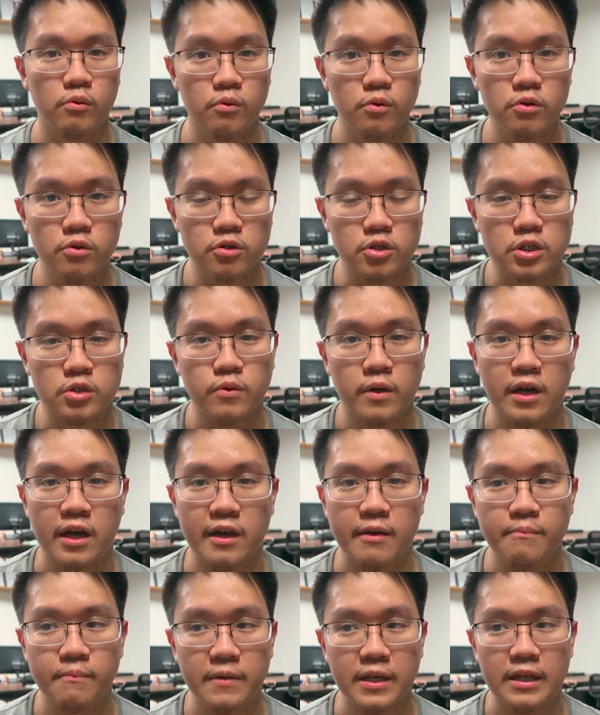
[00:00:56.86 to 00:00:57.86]
to know the
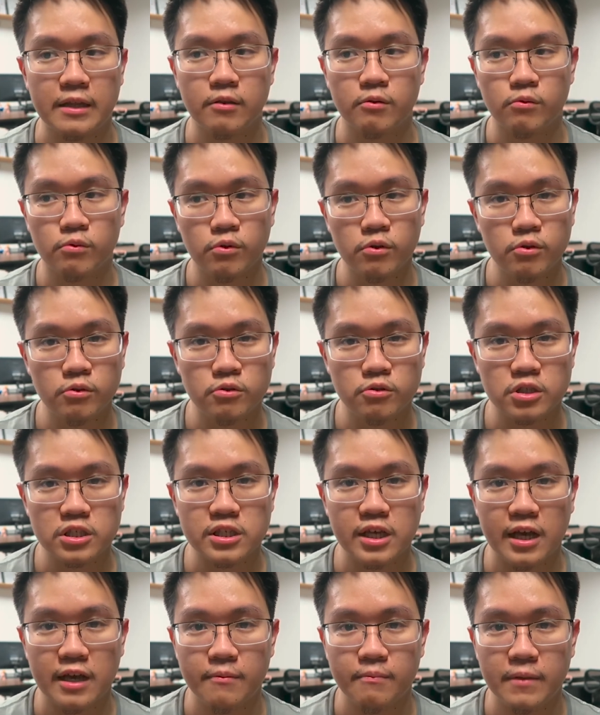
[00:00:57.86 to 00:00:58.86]
rules. When I mean
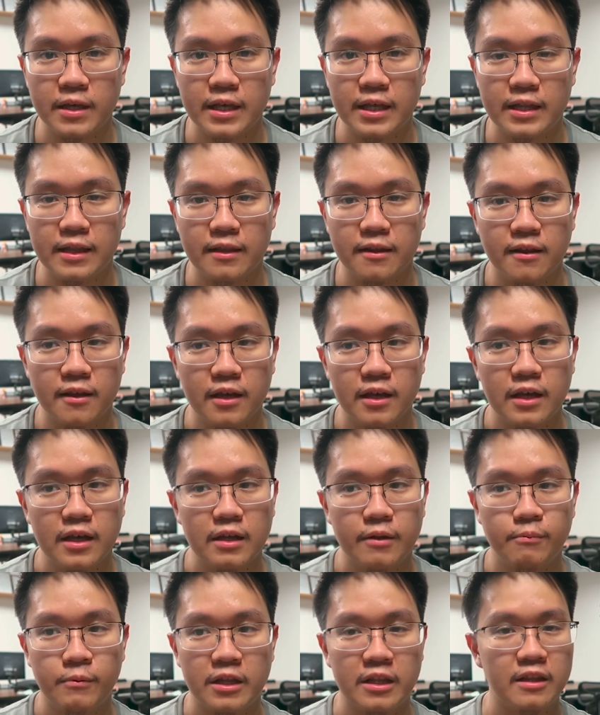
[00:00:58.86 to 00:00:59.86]
rules, I mean
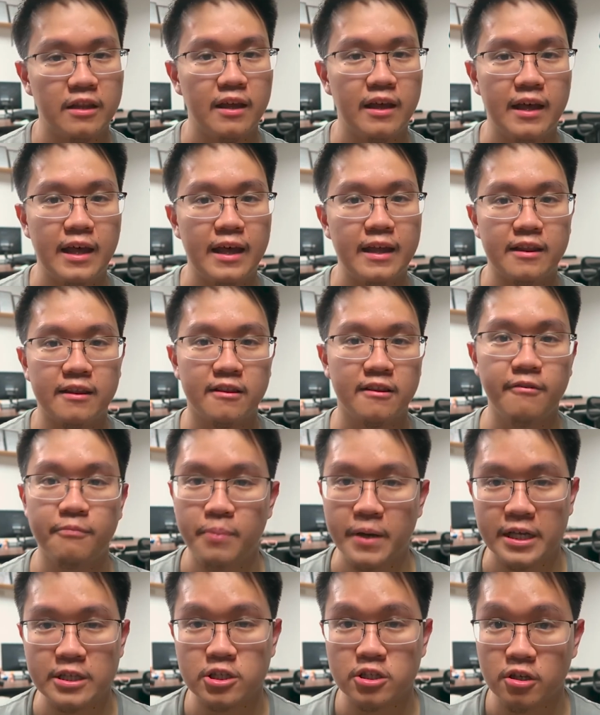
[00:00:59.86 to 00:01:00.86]
I mean,
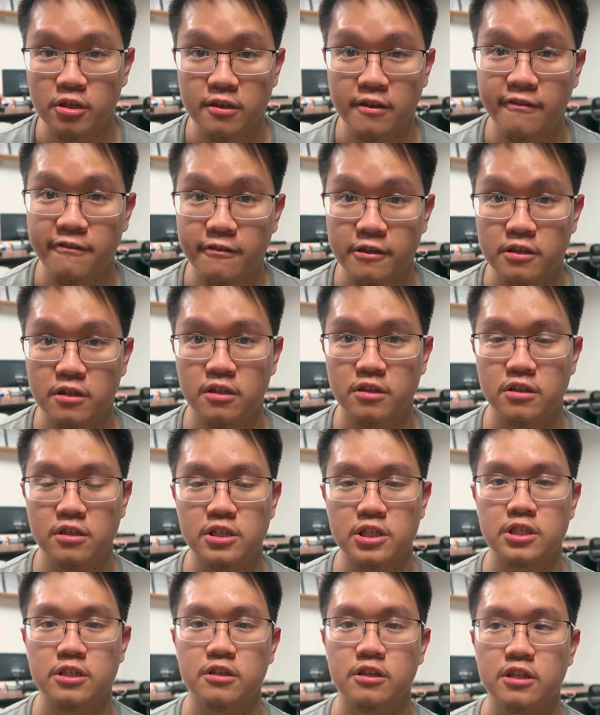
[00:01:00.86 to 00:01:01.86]
it depends on
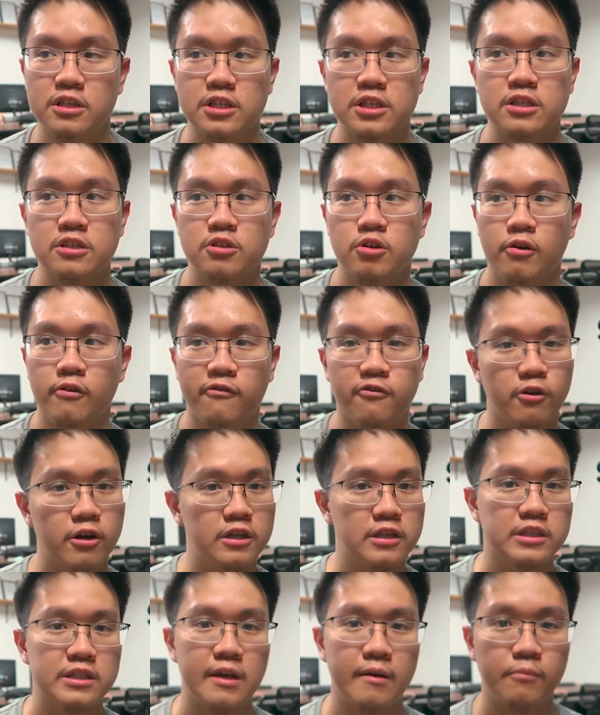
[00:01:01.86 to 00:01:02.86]
different industries.
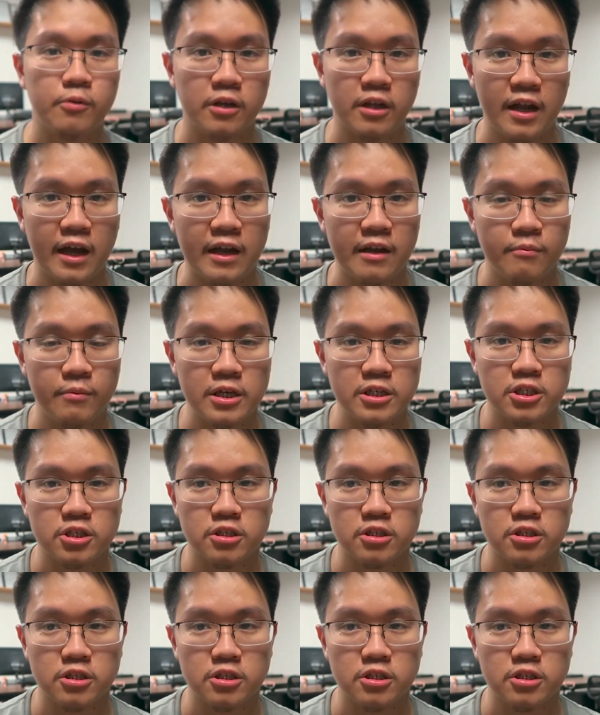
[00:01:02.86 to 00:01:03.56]
So for example, in